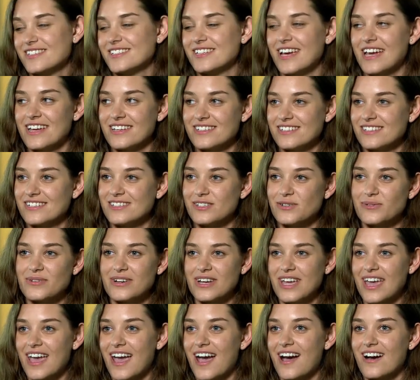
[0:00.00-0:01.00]
It takes into
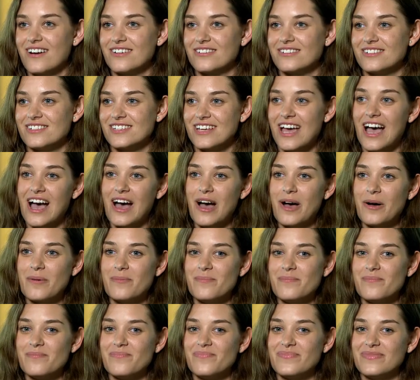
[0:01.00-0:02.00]
account
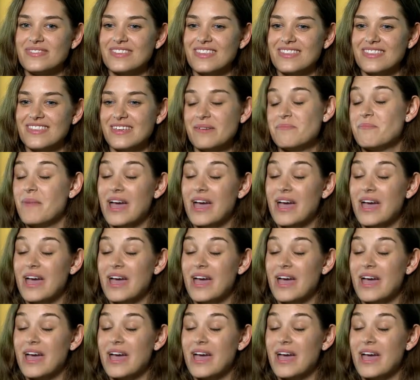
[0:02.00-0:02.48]
the